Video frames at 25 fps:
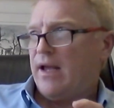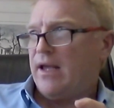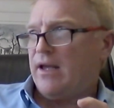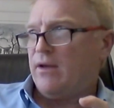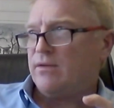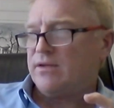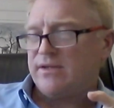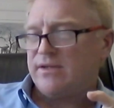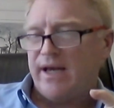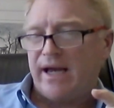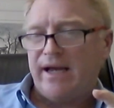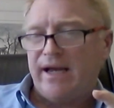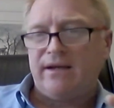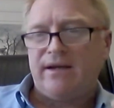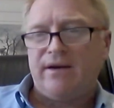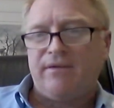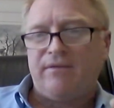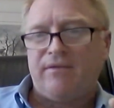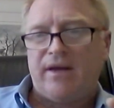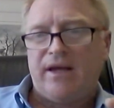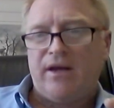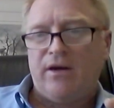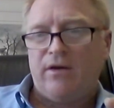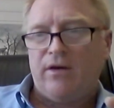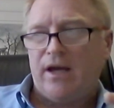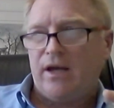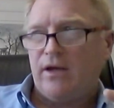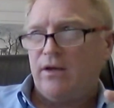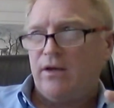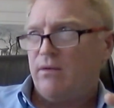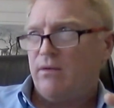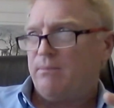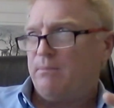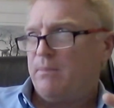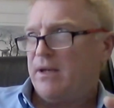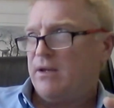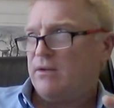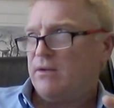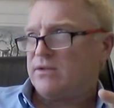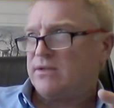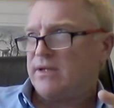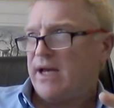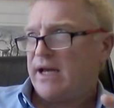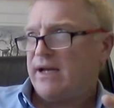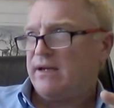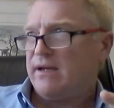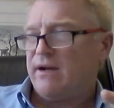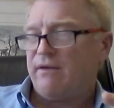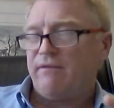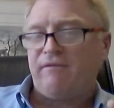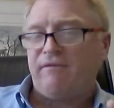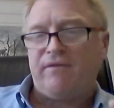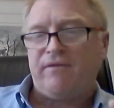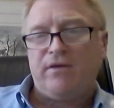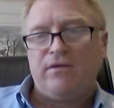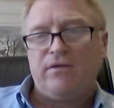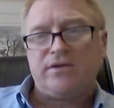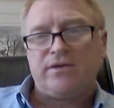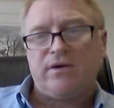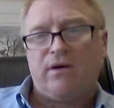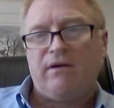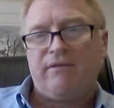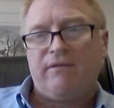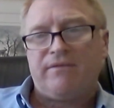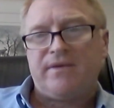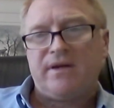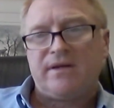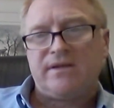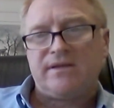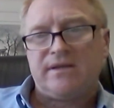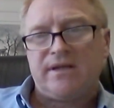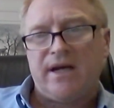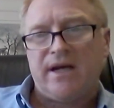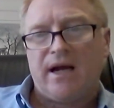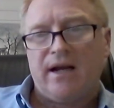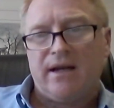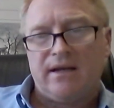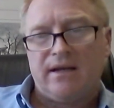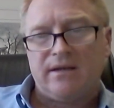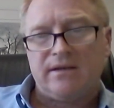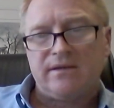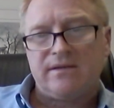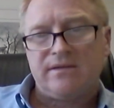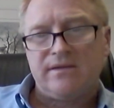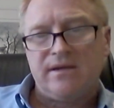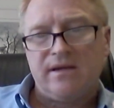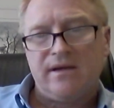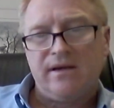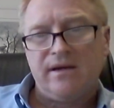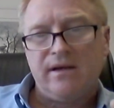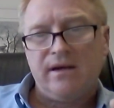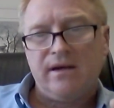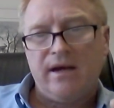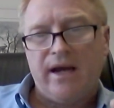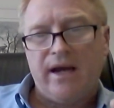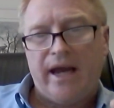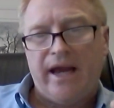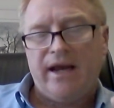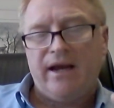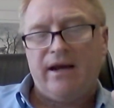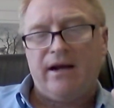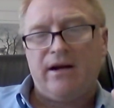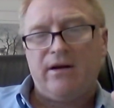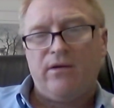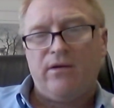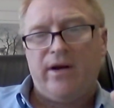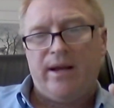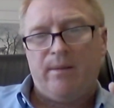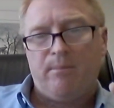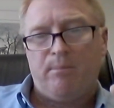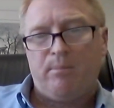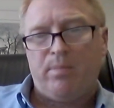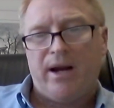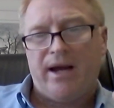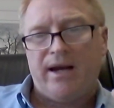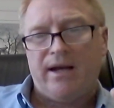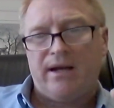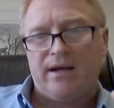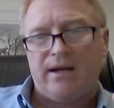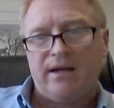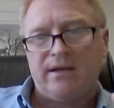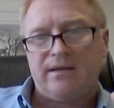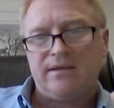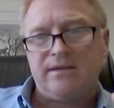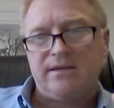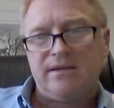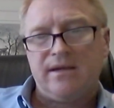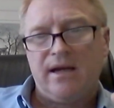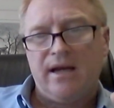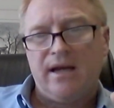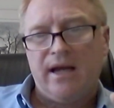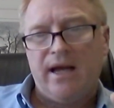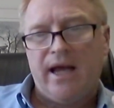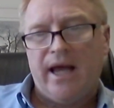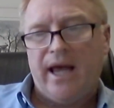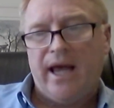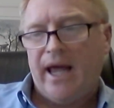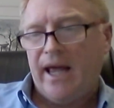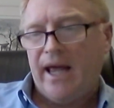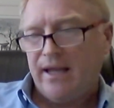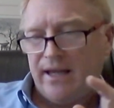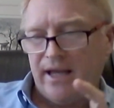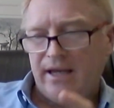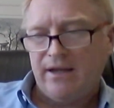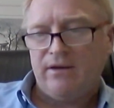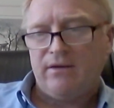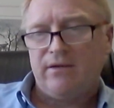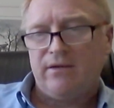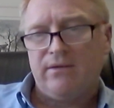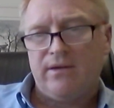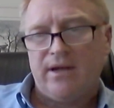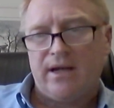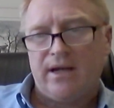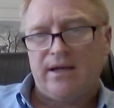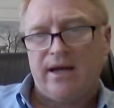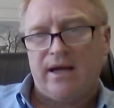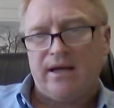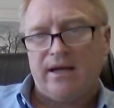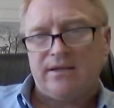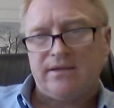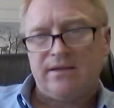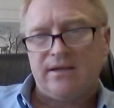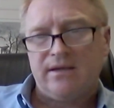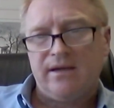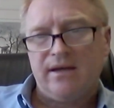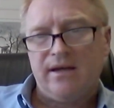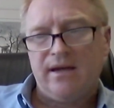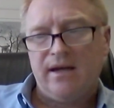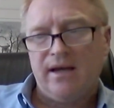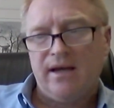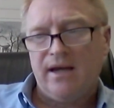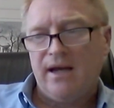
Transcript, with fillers: you, centrif you, you, you centrifuge off the cells, including platelets, and then you do the test.